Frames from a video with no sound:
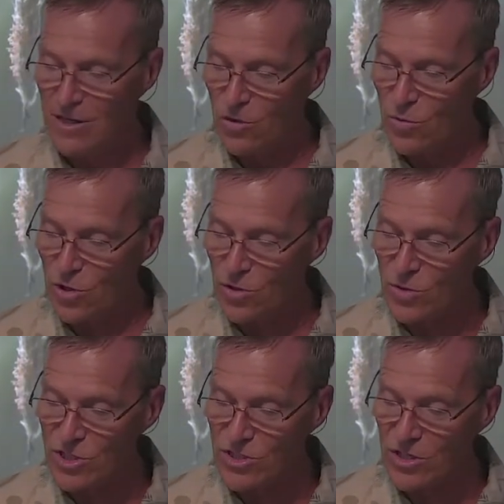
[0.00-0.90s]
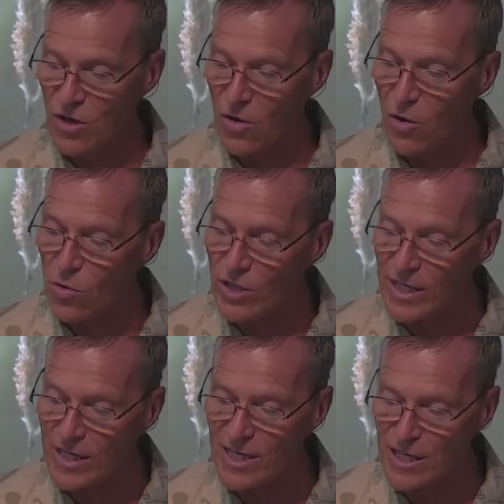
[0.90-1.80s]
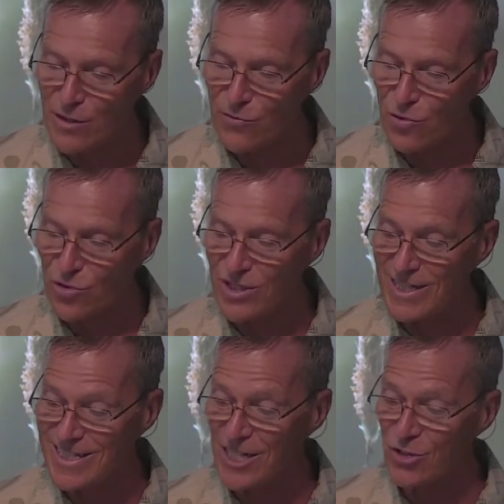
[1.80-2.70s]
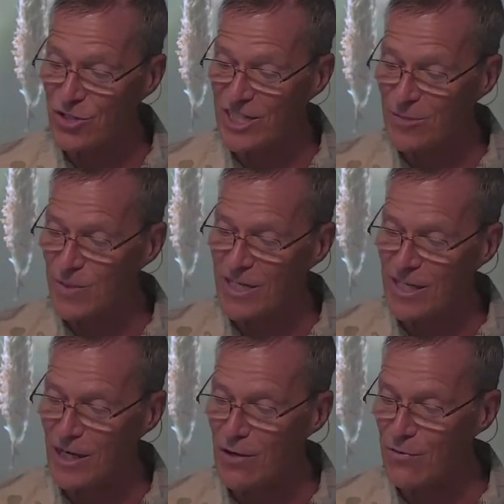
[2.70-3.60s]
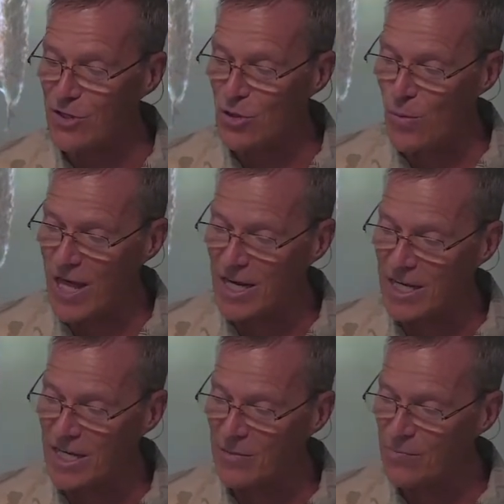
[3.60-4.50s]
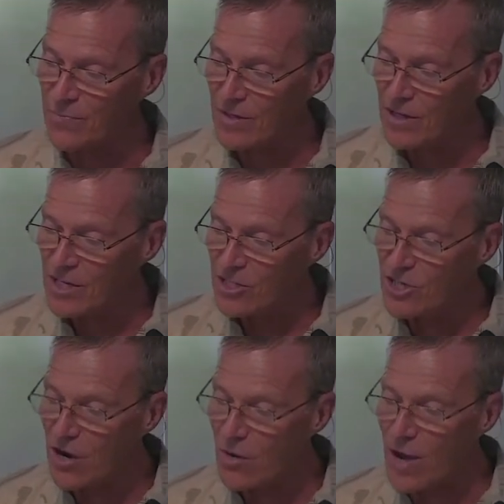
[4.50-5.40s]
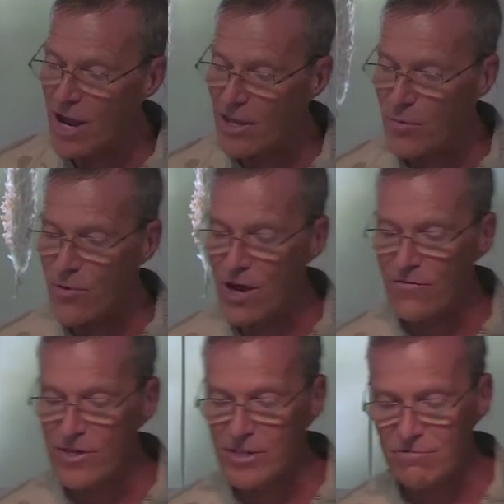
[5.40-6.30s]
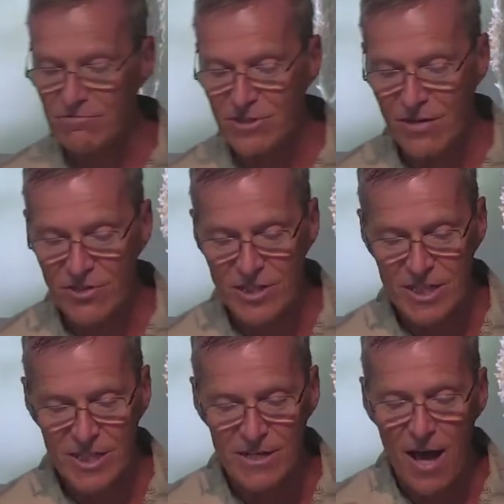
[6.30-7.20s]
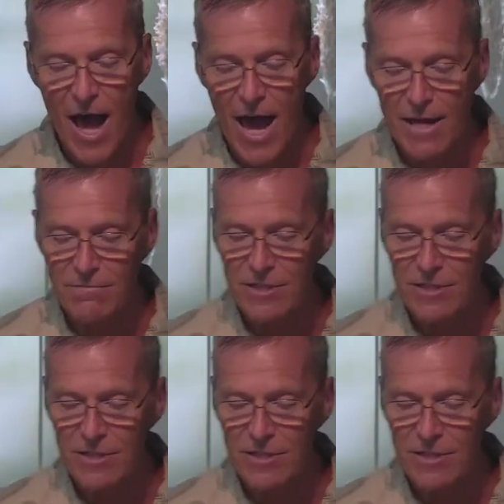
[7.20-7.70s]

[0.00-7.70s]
were, was only evil, continually speaking of humanity. Jeremiah the prophet, 17 9,